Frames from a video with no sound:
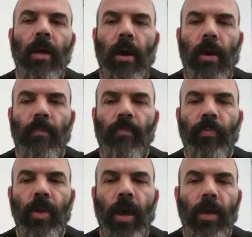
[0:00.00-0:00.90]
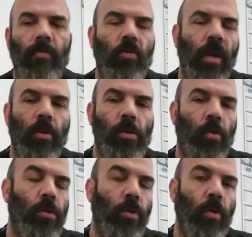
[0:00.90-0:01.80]
I am trying to
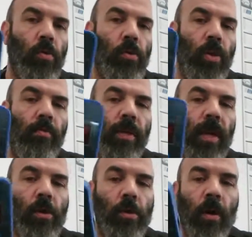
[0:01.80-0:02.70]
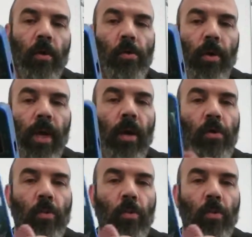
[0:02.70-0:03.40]
source those GPS dongles right now,